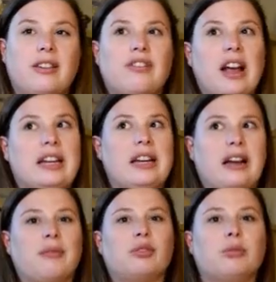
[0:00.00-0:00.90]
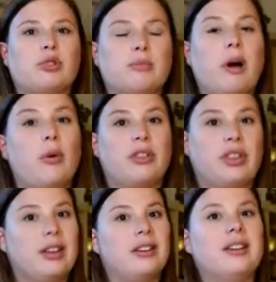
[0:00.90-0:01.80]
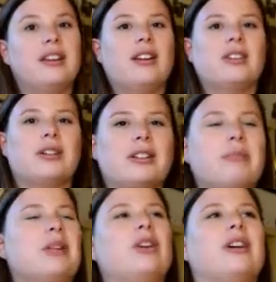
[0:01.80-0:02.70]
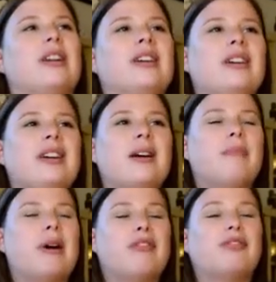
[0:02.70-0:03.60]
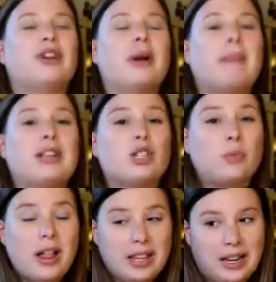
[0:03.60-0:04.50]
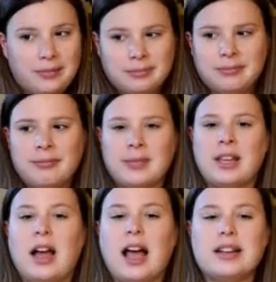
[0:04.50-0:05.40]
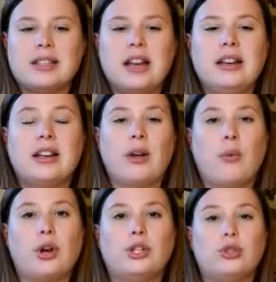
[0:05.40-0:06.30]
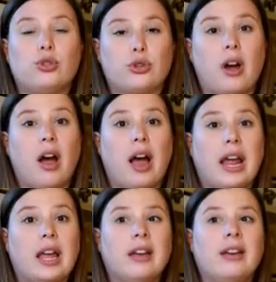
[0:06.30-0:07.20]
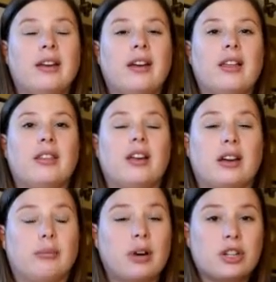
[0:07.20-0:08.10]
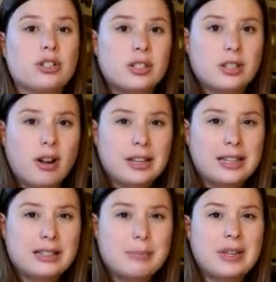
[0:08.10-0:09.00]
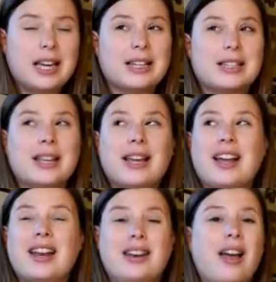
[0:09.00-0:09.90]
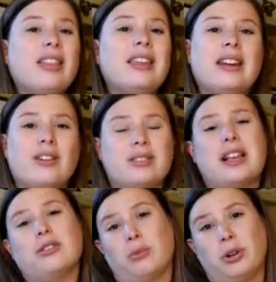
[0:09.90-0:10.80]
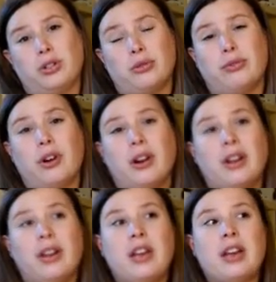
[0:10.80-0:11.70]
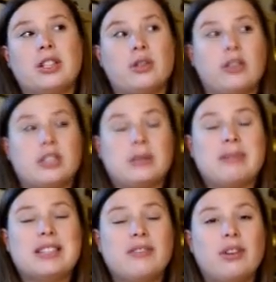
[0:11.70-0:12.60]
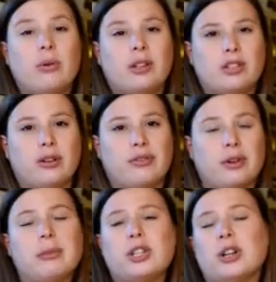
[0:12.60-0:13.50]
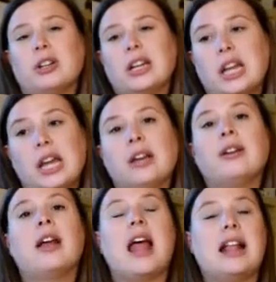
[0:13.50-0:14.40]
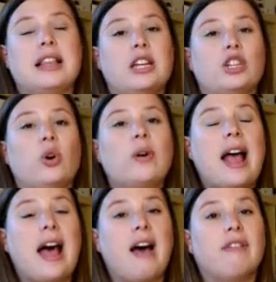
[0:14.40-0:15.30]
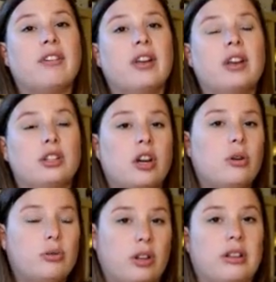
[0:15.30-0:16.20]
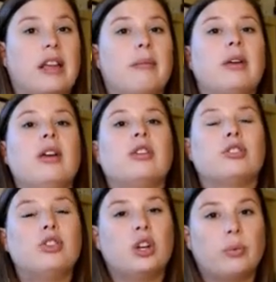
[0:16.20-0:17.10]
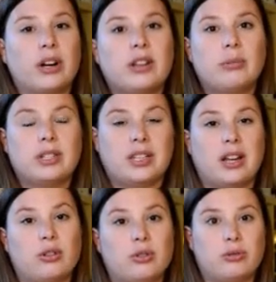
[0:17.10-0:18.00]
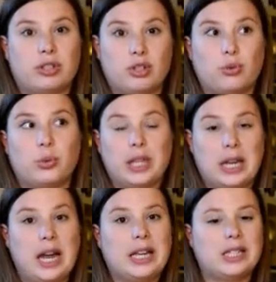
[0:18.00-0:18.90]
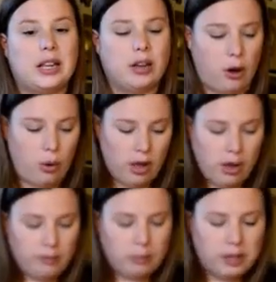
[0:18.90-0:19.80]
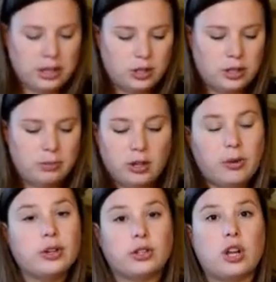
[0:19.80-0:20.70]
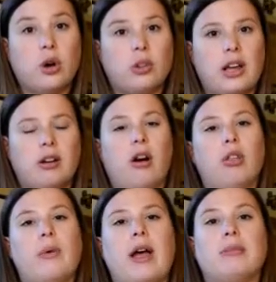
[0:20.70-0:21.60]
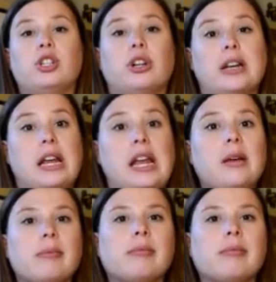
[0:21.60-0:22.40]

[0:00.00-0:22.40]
finding a comfortable spot with it. So that's been good. But for my swelling, I decided that I wanted to try the compression stockings because nothing else has worked so far. So there's specific ones that are for maternity, and they don't have toes on them, so you can wear them with sandals, which is really nice. They go from like just below your toe line all the way up to your knee.